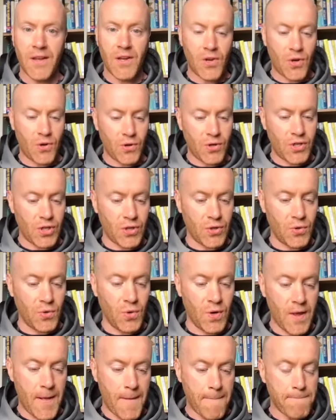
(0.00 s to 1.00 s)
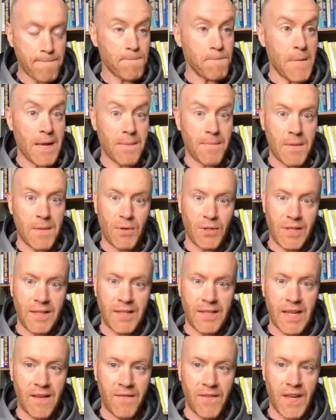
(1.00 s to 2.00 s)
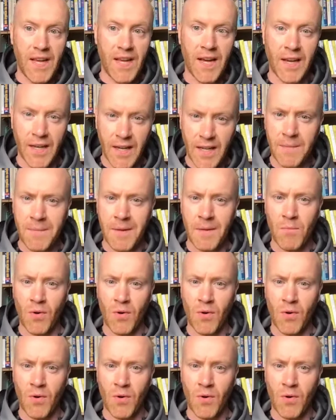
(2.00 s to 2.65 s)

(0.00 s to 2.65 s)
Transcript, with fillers: Could you maybe put the TV on a little bit